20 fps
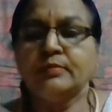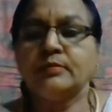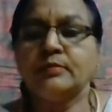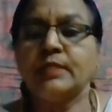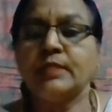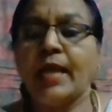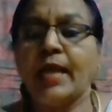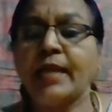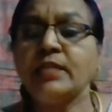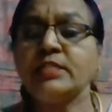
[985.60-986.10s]

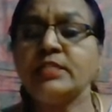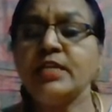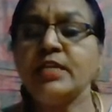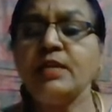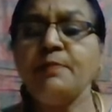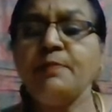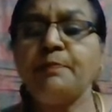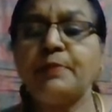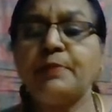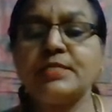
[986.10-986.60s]

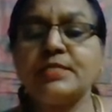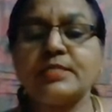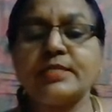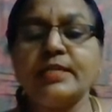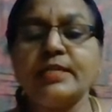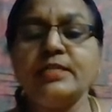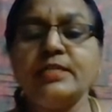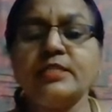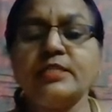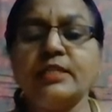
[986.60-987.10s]

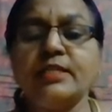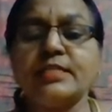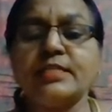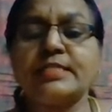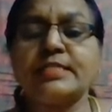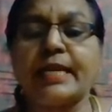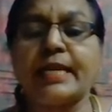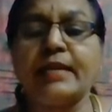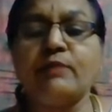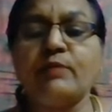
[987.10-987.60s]
19% in the
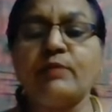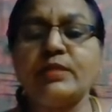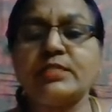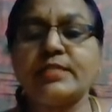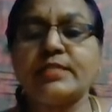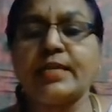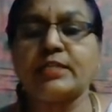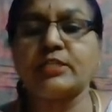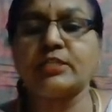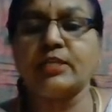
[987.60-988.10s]
secondary
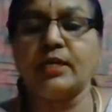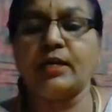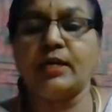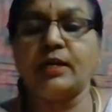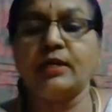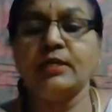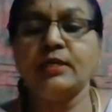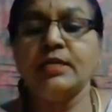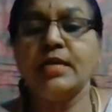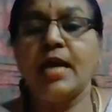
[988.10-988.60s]

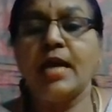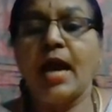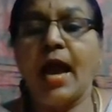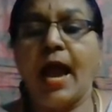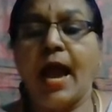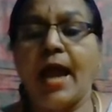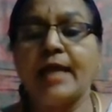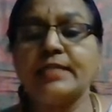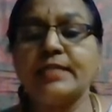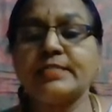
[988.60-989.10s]
sector
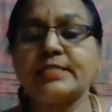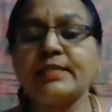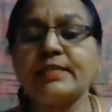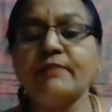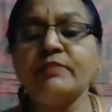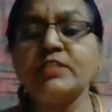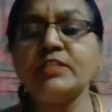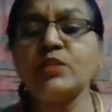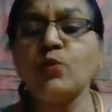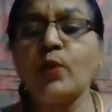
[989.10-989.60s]
and
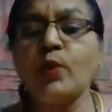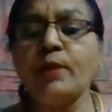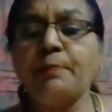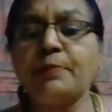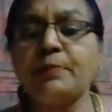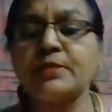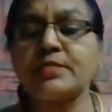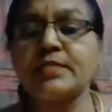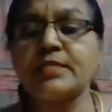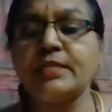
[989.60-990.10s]

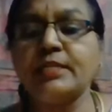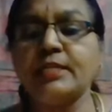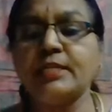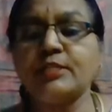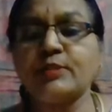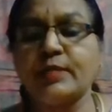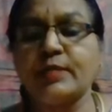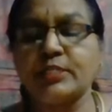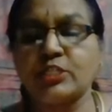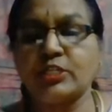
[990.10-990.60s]
71% in
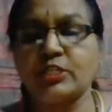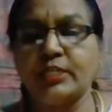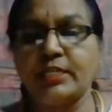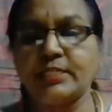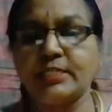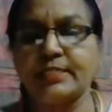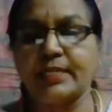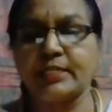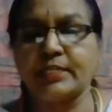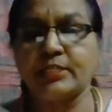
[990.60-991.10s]
tertiary
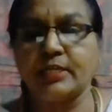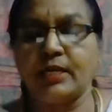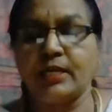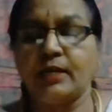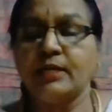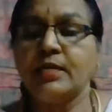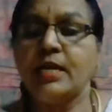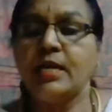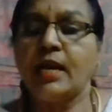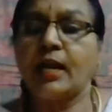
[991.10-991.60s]
sector.
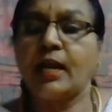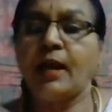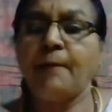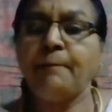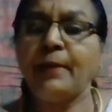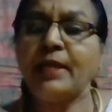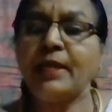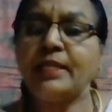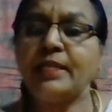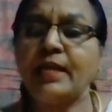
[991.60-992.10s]

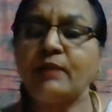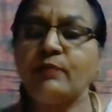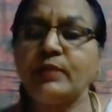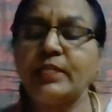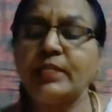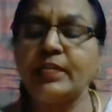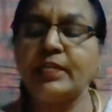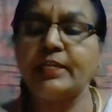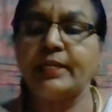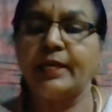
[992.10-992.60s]
Compare that with
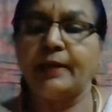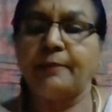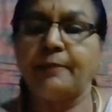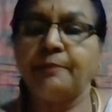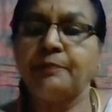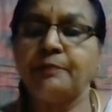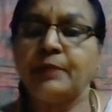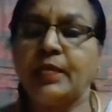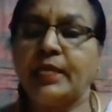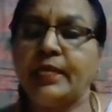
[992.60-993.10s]
India.
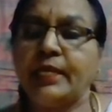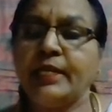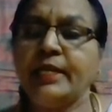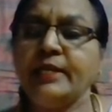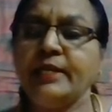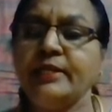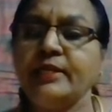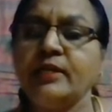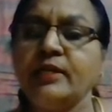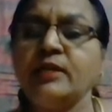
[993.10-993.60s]
In
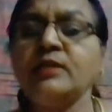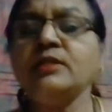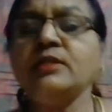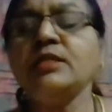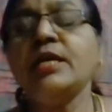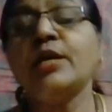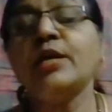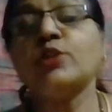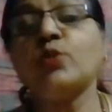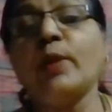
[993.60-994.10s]
India,
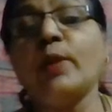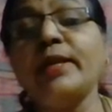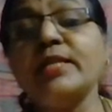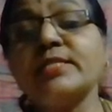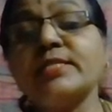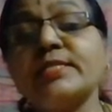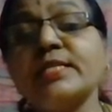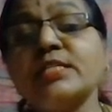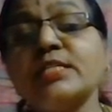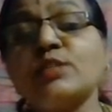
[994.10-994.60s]

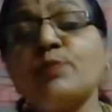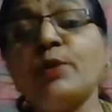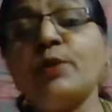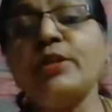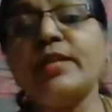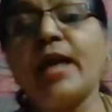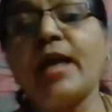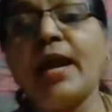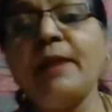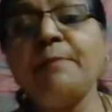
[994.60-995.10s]

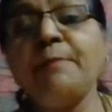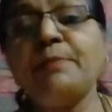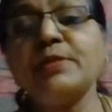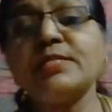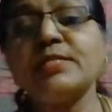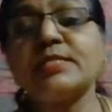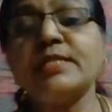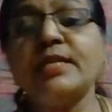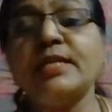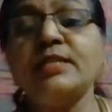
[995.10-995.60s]

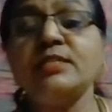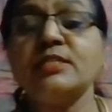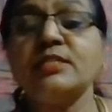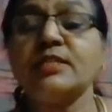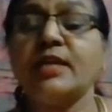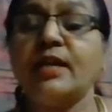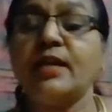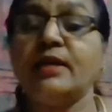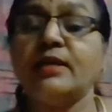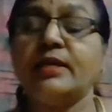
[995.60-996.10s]

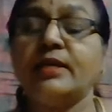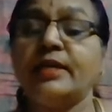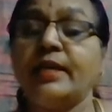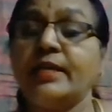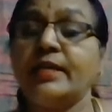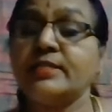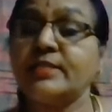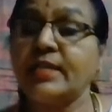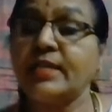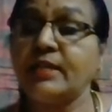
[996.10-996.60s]

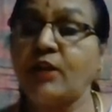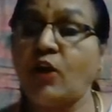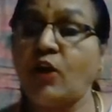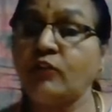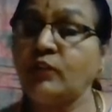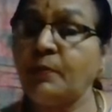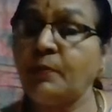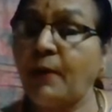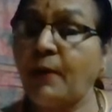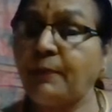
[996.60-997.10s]
26.9% of
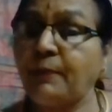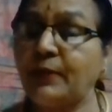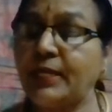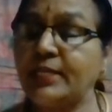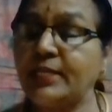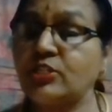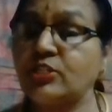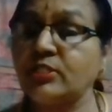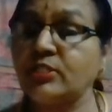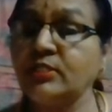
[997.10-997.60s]
the
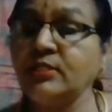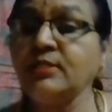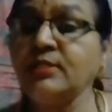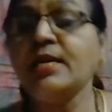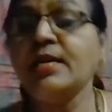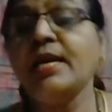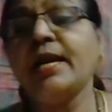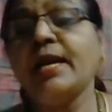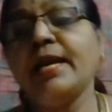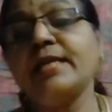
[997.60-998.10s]
population
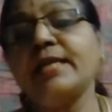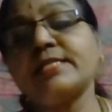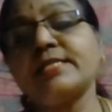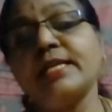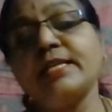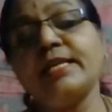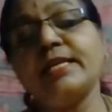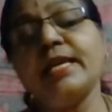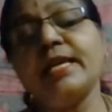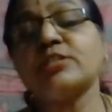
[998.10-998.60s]
is
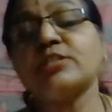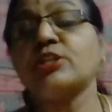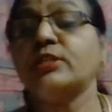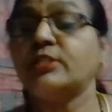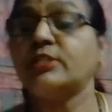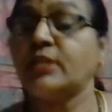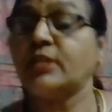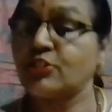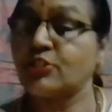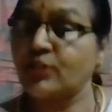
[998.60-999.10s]
engaged in
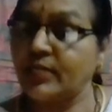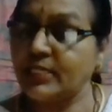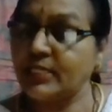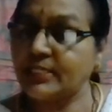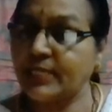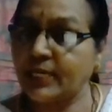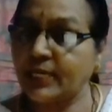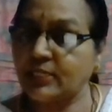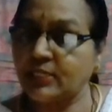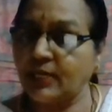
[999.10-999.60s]
tertiary
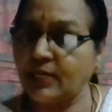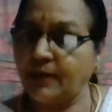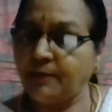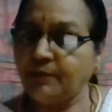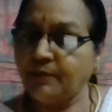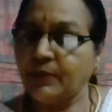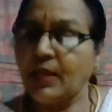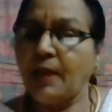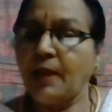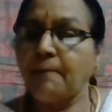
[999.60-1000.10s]
sector.
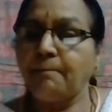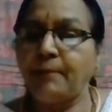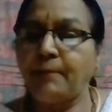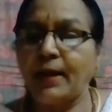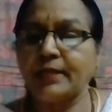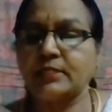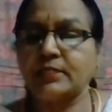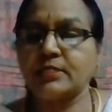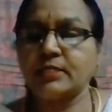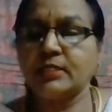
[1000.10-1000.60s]

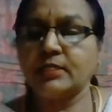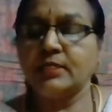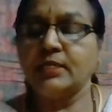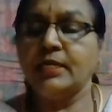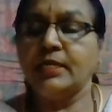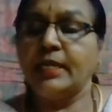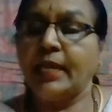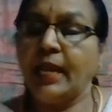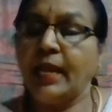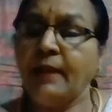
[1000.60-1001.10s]
But
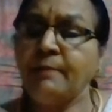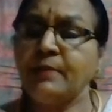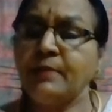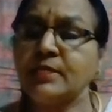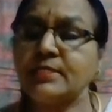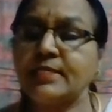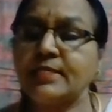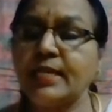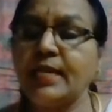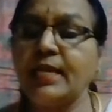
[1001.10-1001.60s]
in
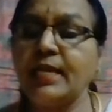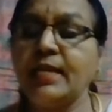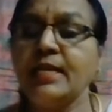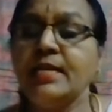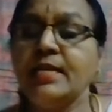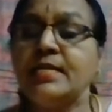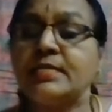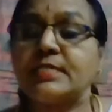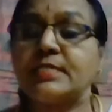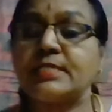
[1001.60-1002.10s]
Brazil,
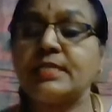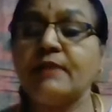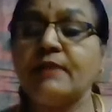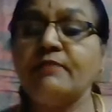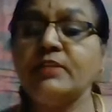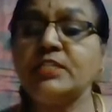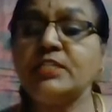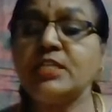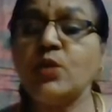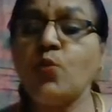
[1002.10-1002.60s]

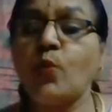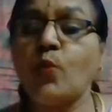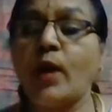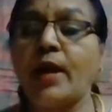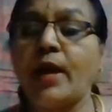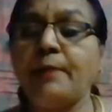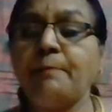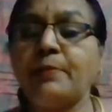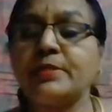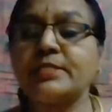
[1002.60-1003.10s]

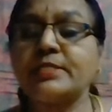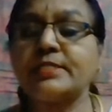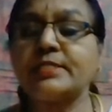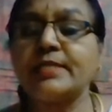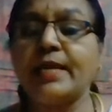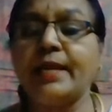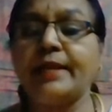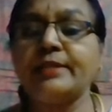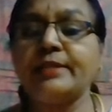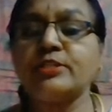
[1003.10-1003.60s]

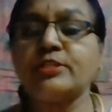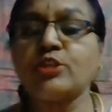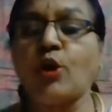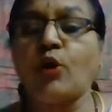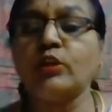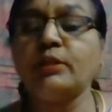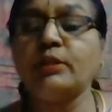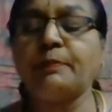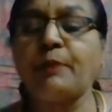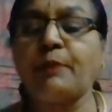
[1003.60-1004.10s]
71%
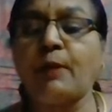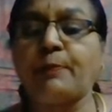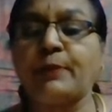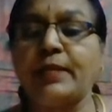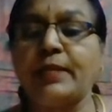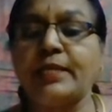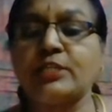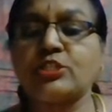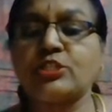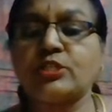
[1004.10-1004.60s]
of the
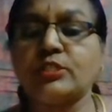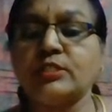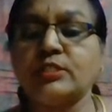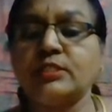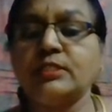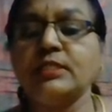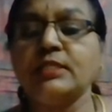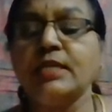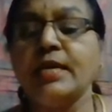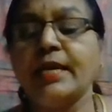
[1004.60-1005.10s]

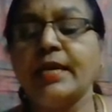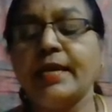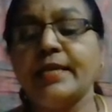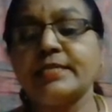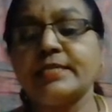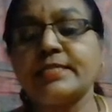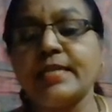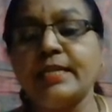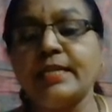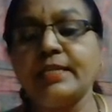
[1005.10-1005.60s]
population
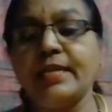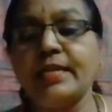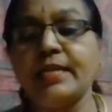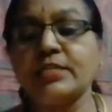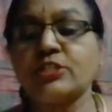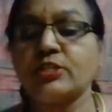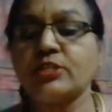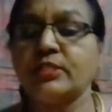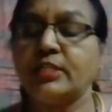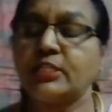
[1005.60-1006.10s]
is
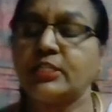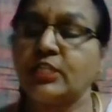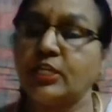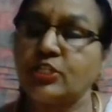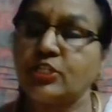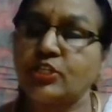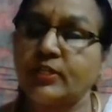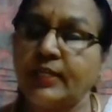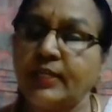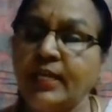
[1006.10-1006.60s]
engaged in the
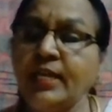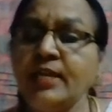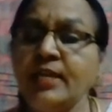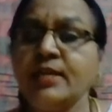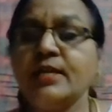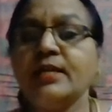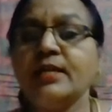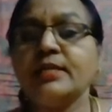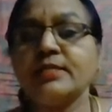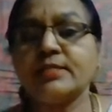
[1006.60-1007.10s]
tertiary
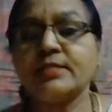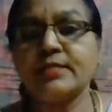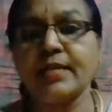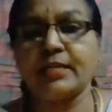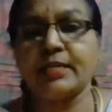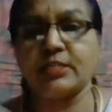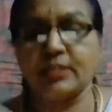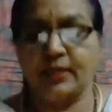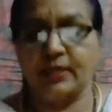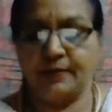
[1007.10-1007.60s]

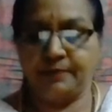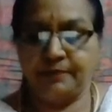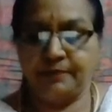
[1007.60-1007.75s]
sector.